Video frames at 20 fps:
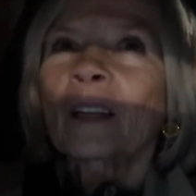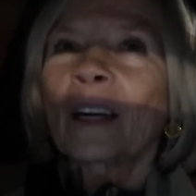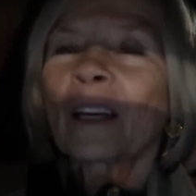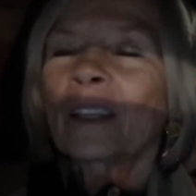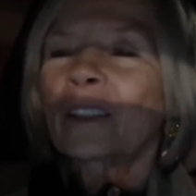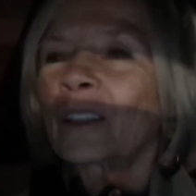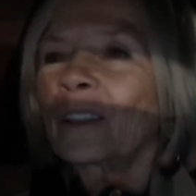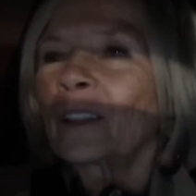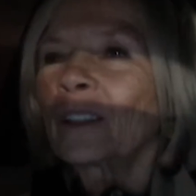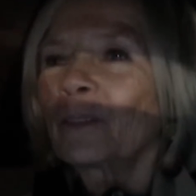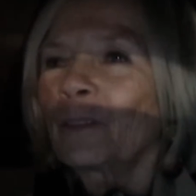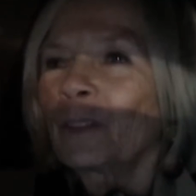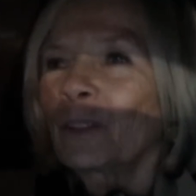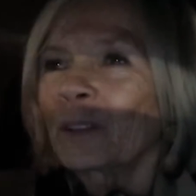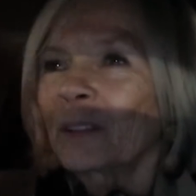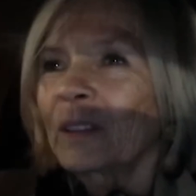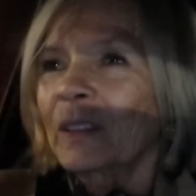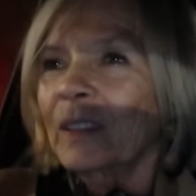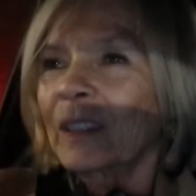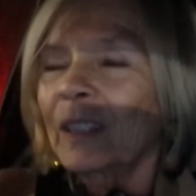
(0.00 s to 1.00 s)
I don't know if you
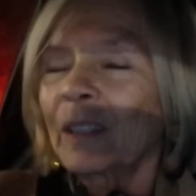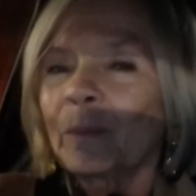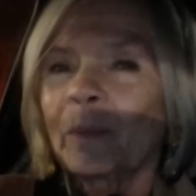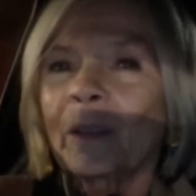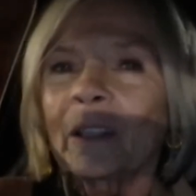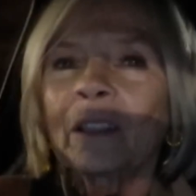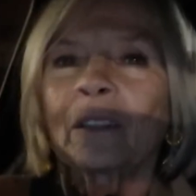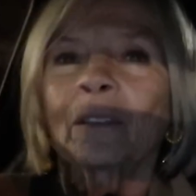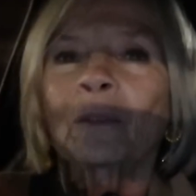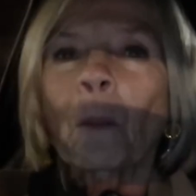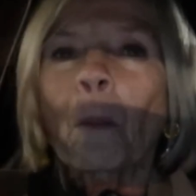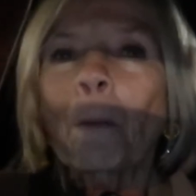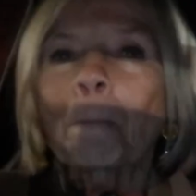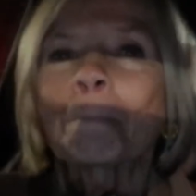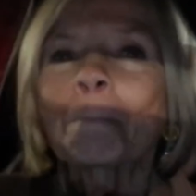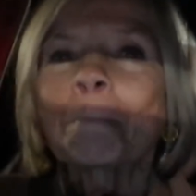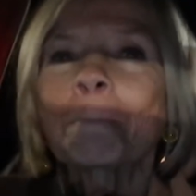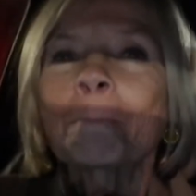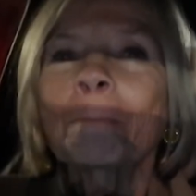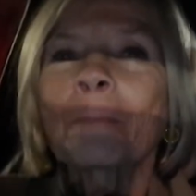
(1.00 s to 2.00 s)
can see me.
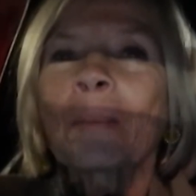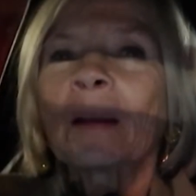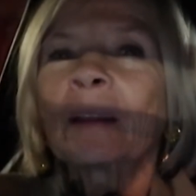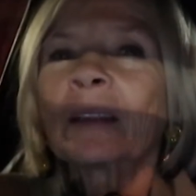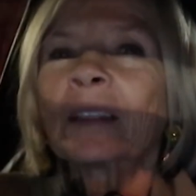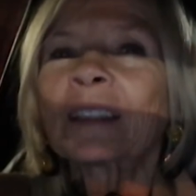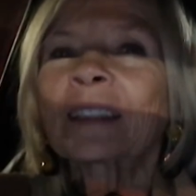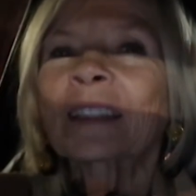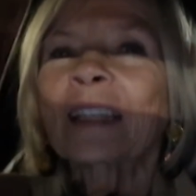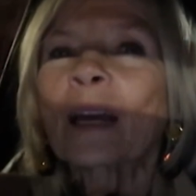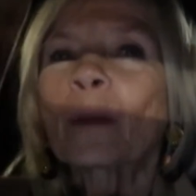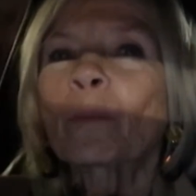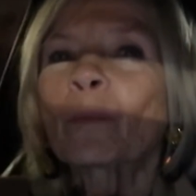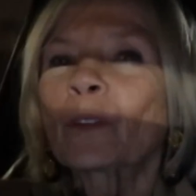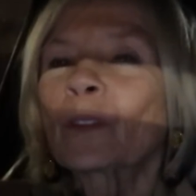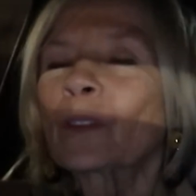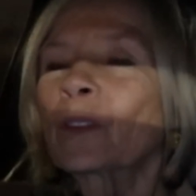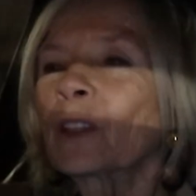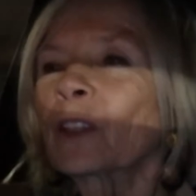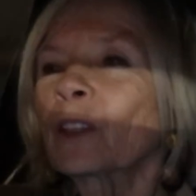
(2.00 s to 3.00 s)
This
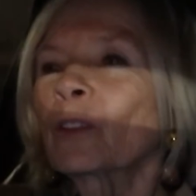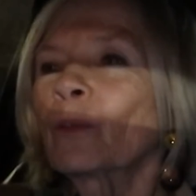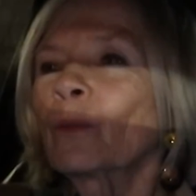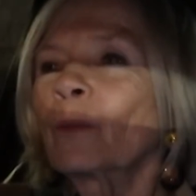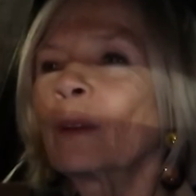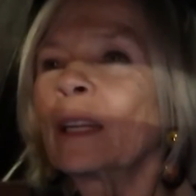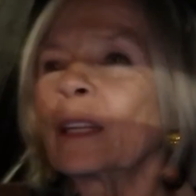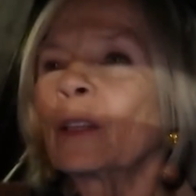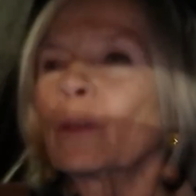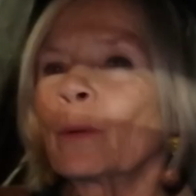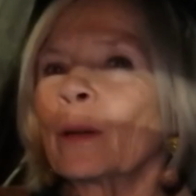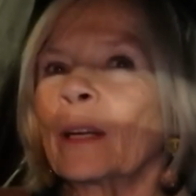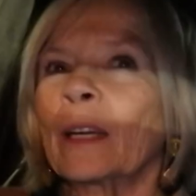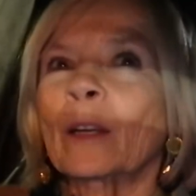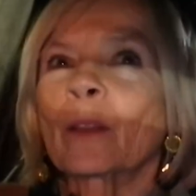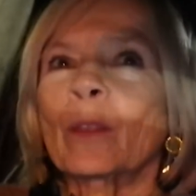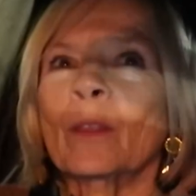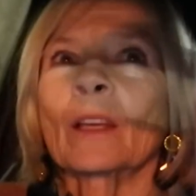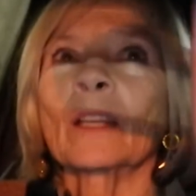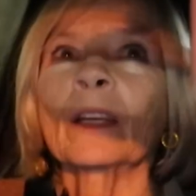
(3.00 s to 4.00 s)
camera's doing a really
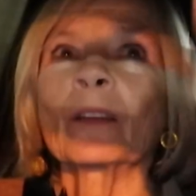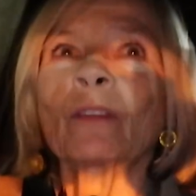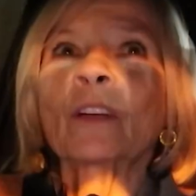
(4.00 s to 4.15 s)
weird thing.